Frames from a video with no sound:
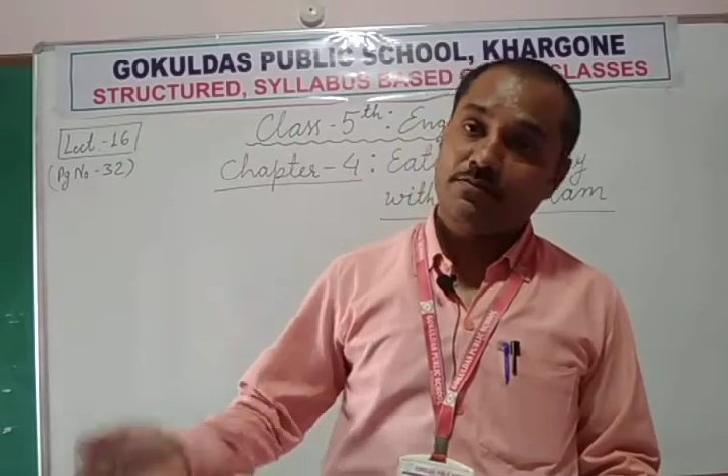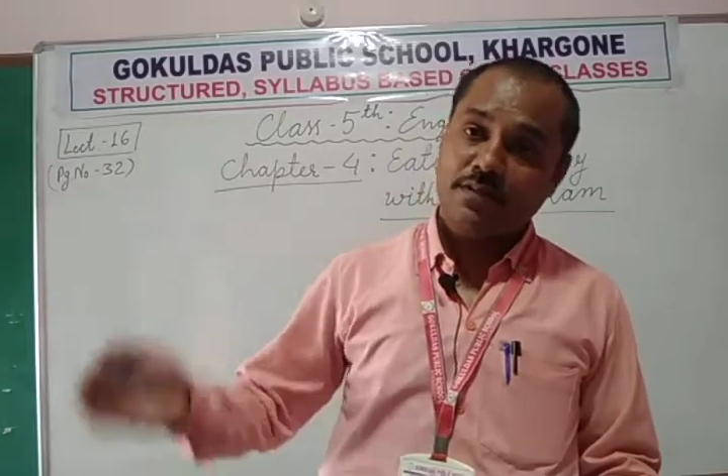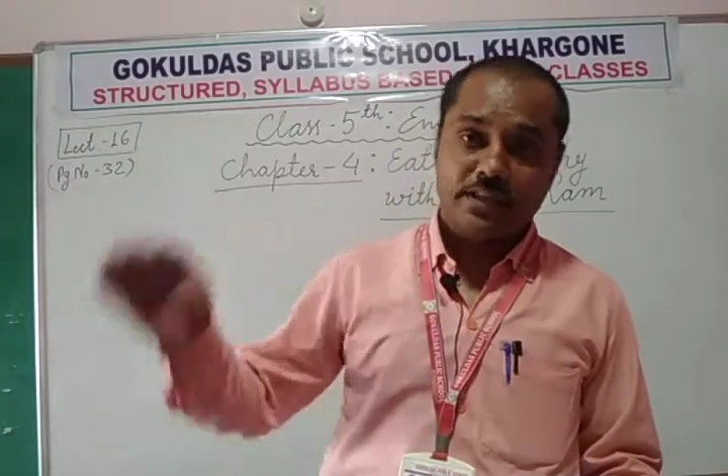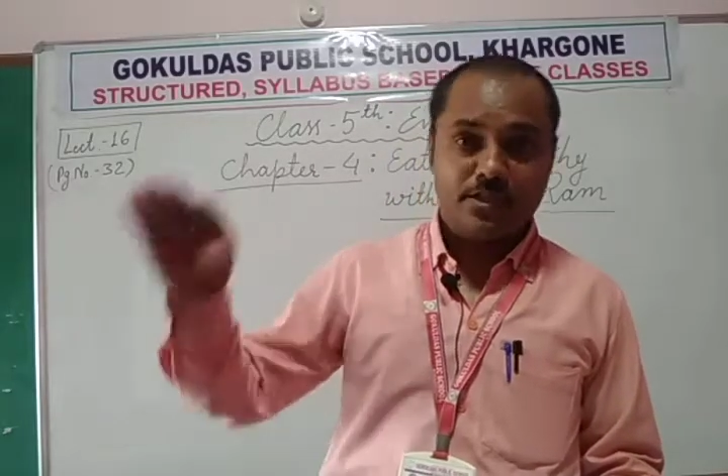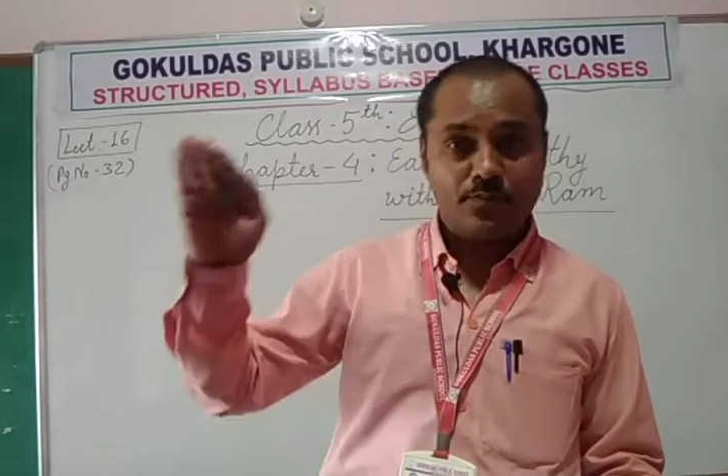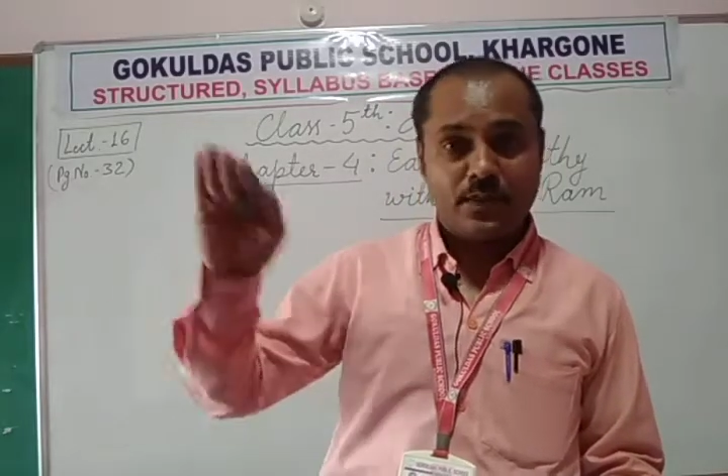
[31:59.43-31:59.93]

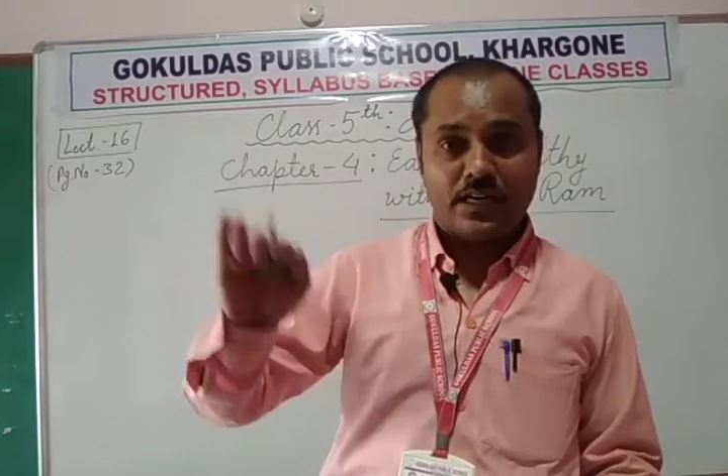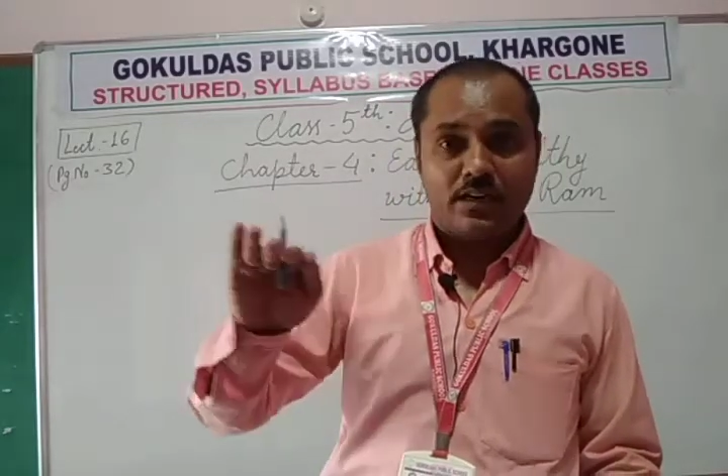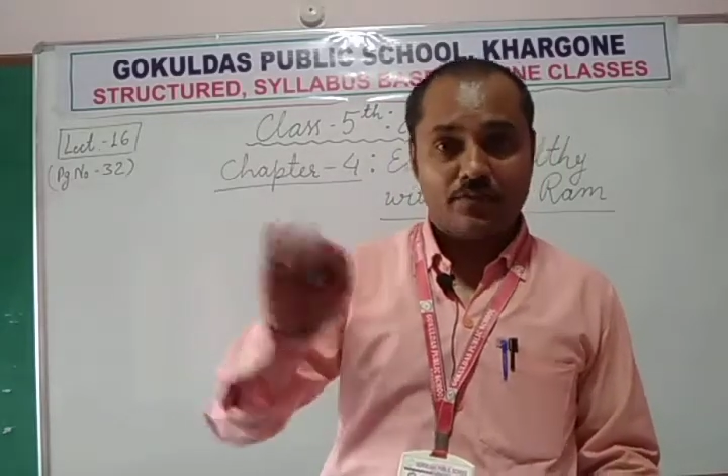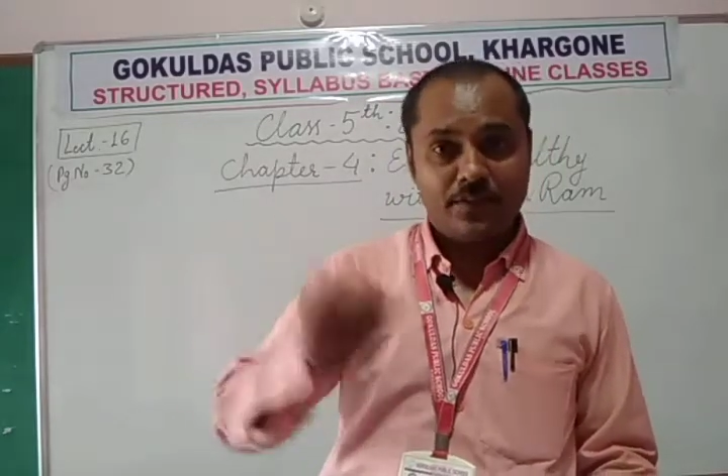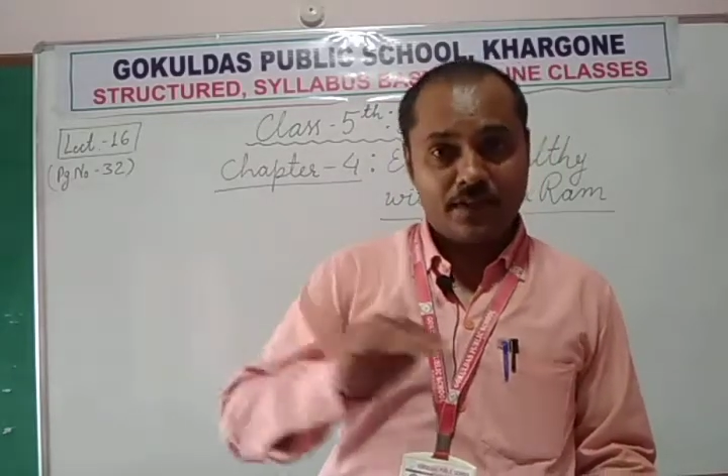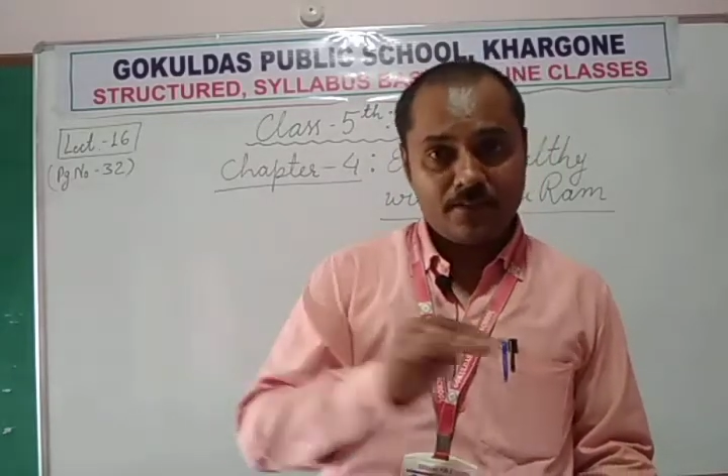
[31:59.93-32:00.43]
is
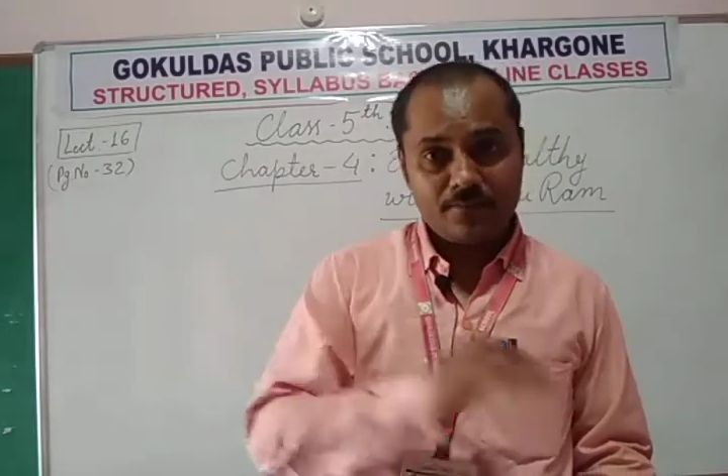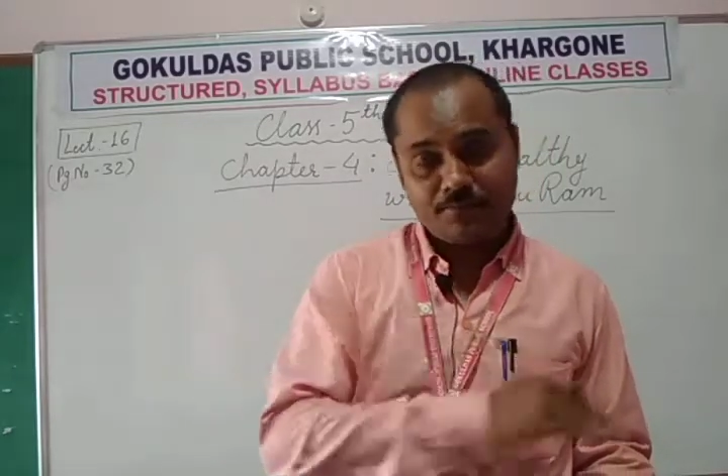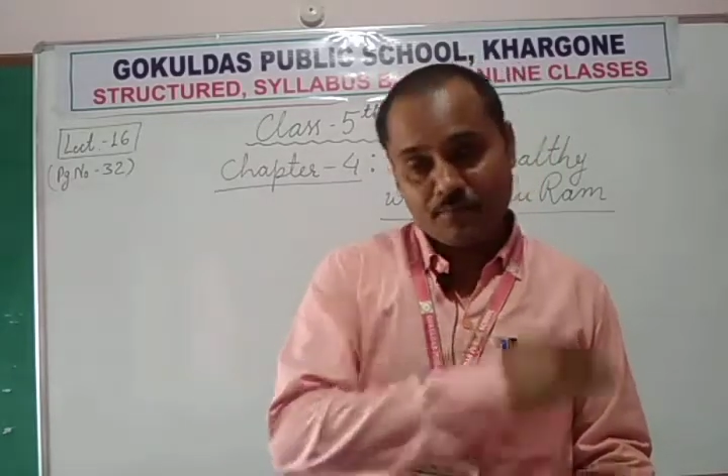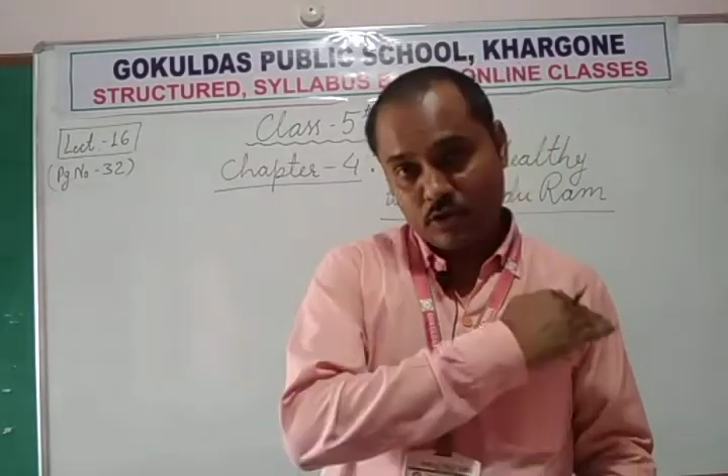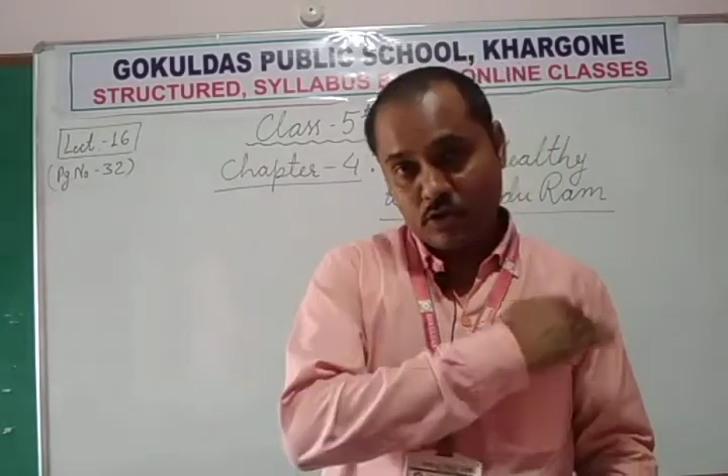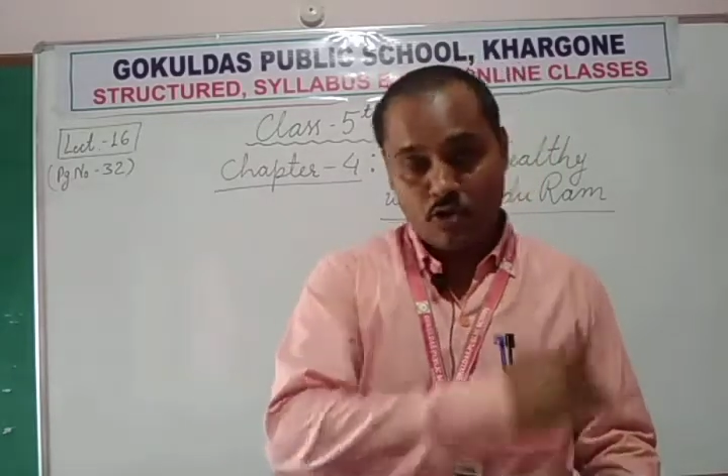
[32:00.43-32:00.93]
becoming
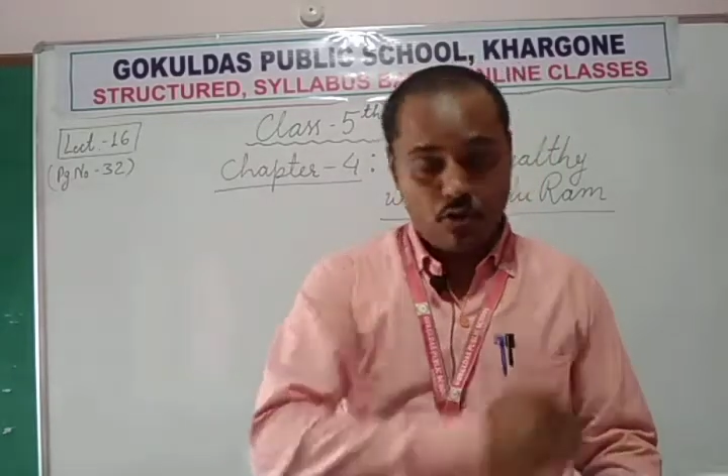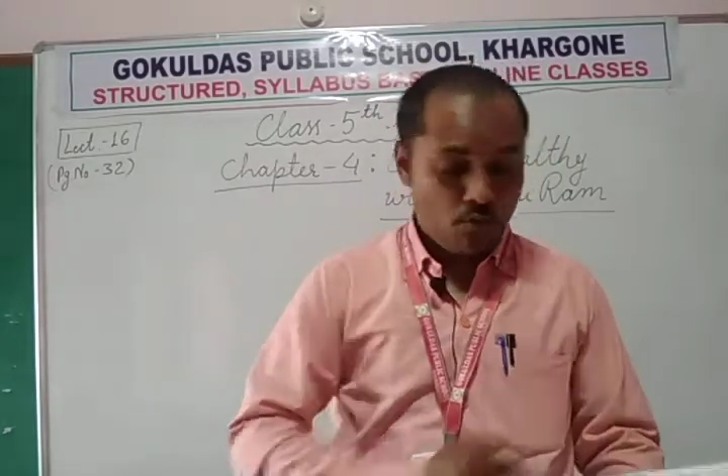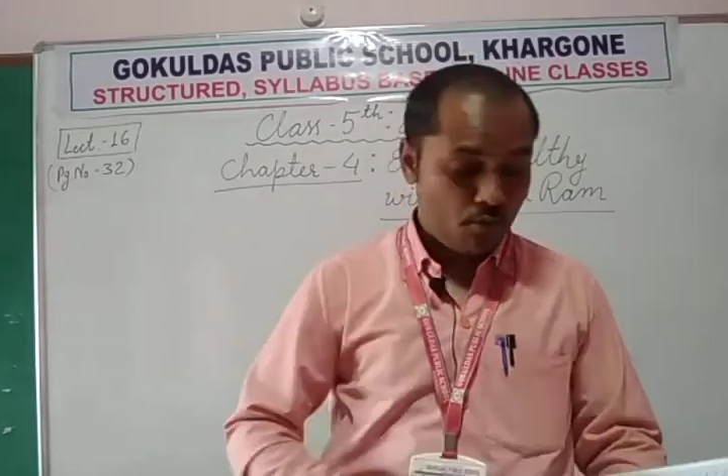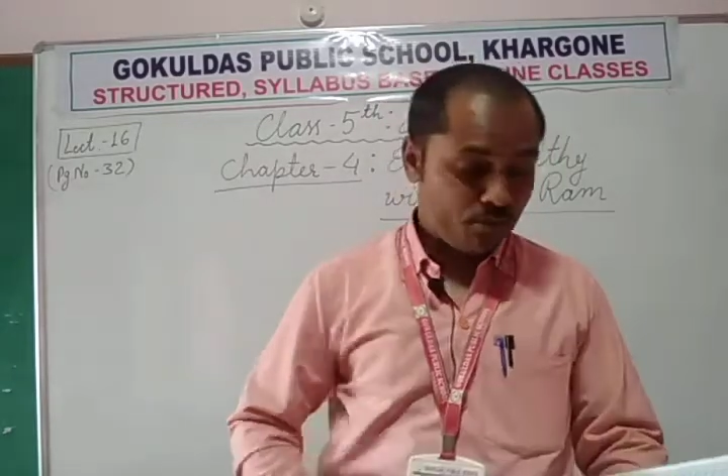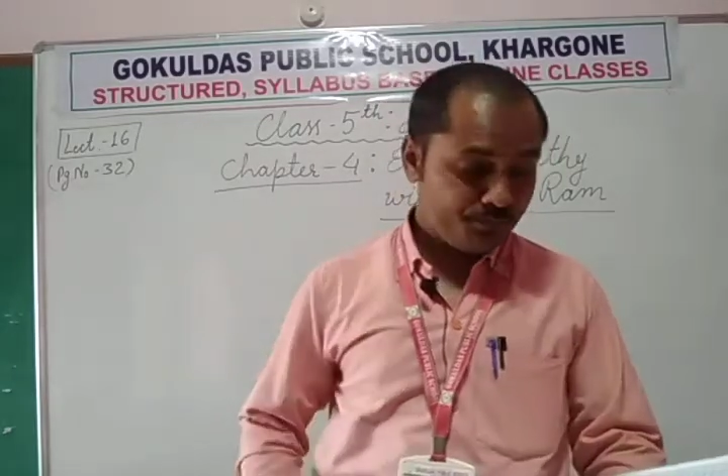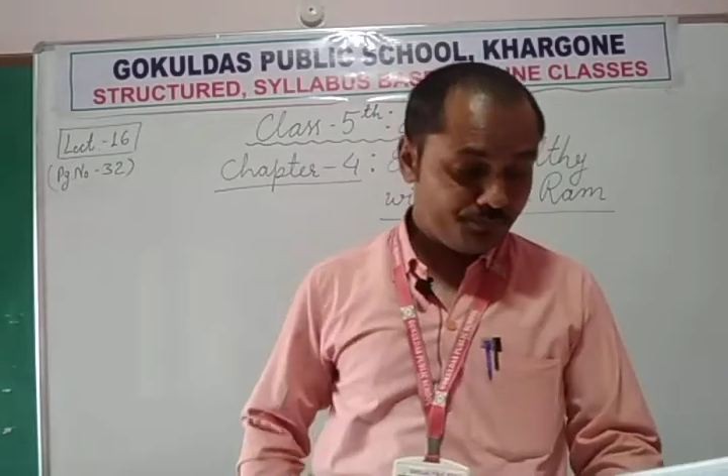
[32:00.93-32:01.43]
low.